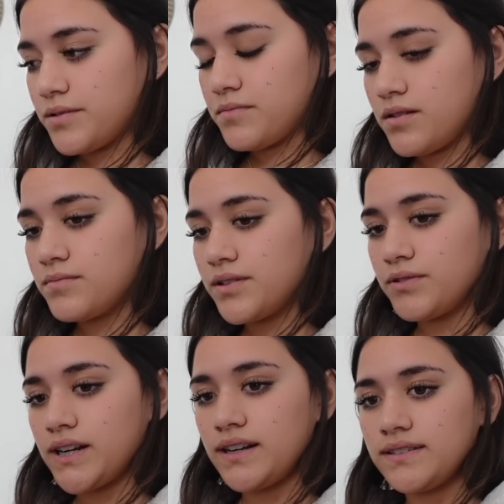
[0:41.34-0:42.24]
My mom went
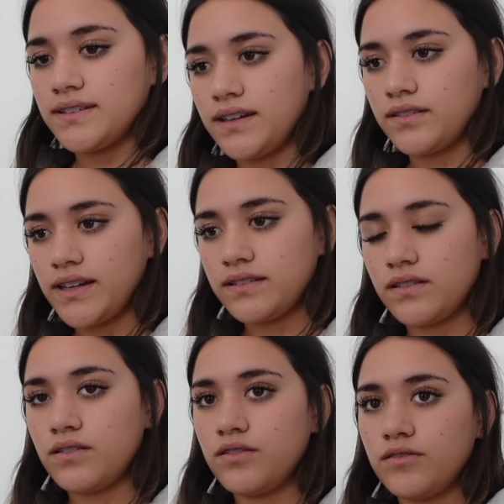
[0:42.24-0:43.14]
out of town. I had
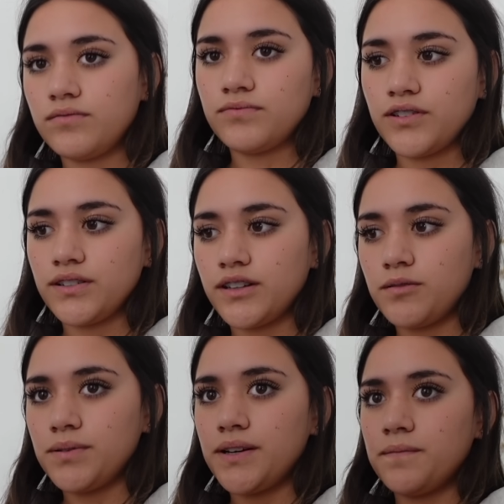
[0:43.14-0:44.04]
to go home for a little bit.